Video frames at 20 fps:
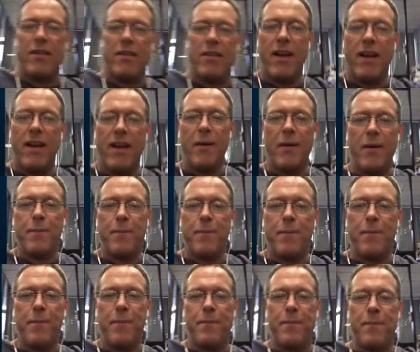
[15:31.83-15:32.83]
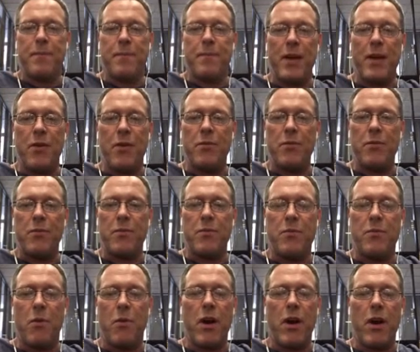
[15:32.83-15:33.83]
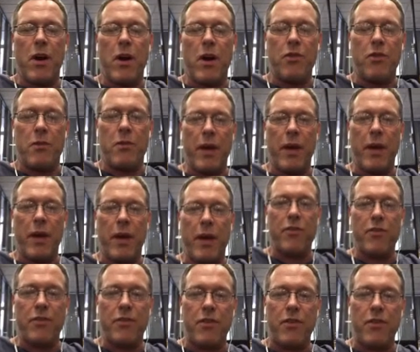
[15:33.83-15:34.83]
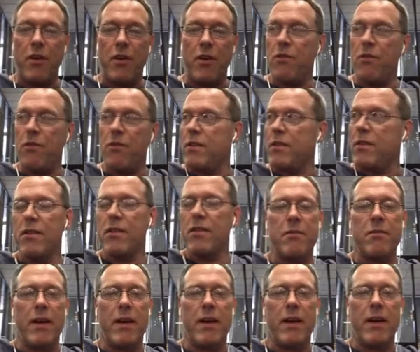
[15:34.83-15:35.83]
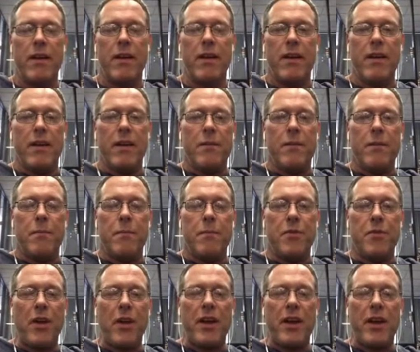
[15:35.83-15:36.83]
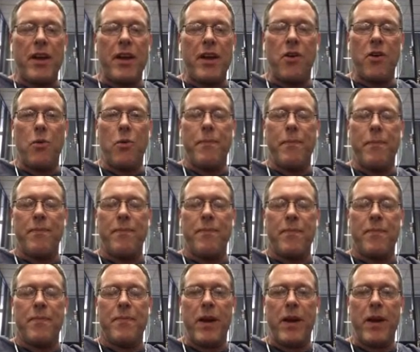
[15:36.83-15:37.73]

here, so where I treat patients. So this is my second home.